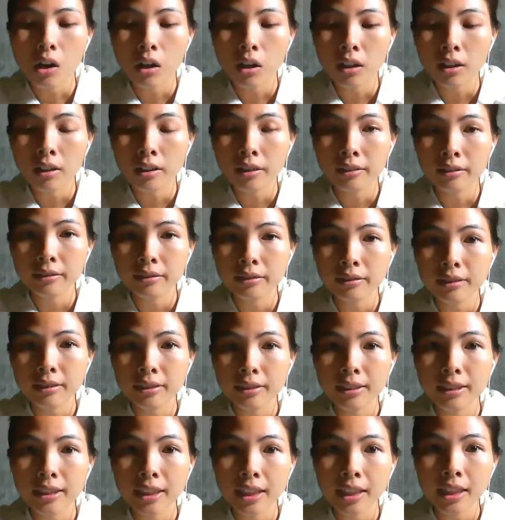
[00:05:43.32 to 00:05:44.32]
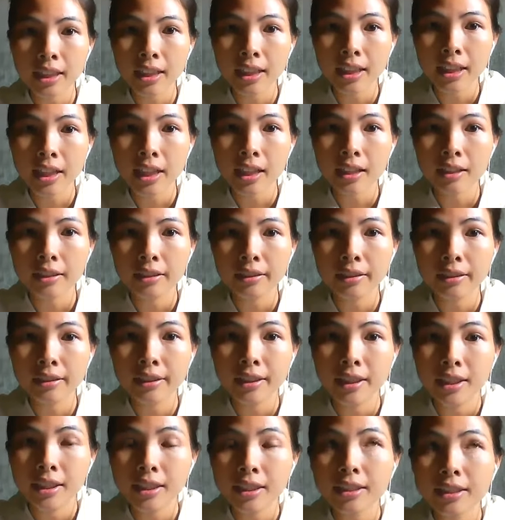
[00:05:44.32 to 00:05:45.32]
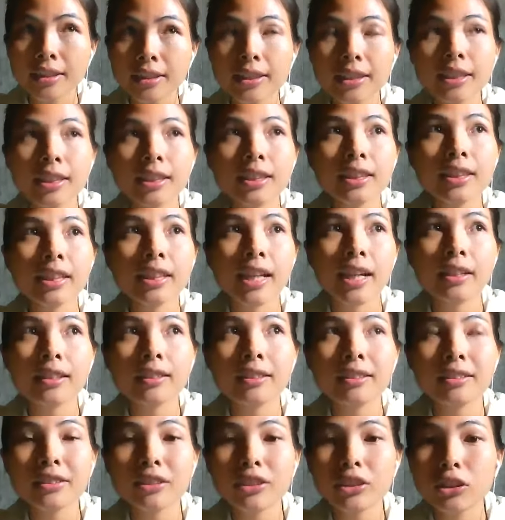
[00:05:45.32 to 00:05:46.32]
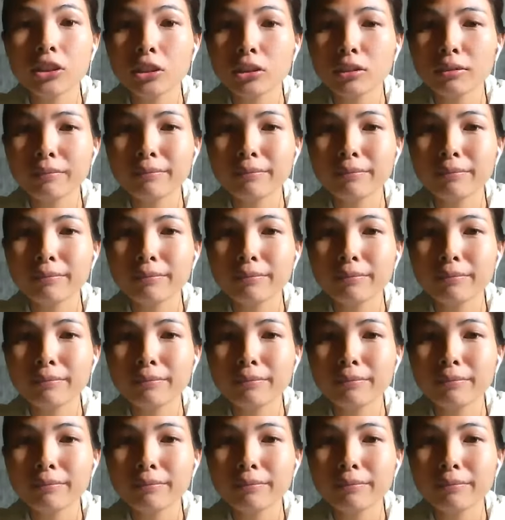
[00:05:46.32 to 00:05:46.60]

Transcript: Or they can they can